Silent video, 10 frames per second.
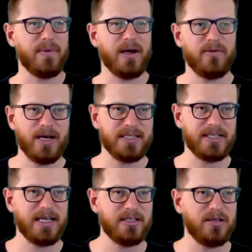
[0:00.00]
My right
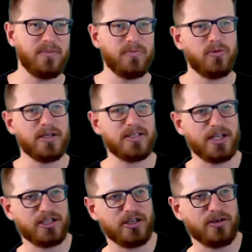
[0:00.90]
has a little bit more
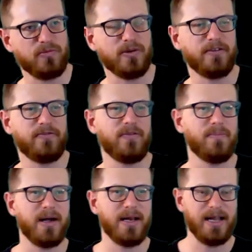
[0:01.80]
rotation with
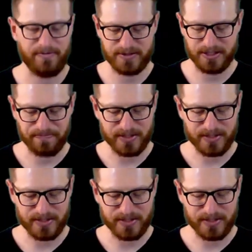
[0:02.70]
my left.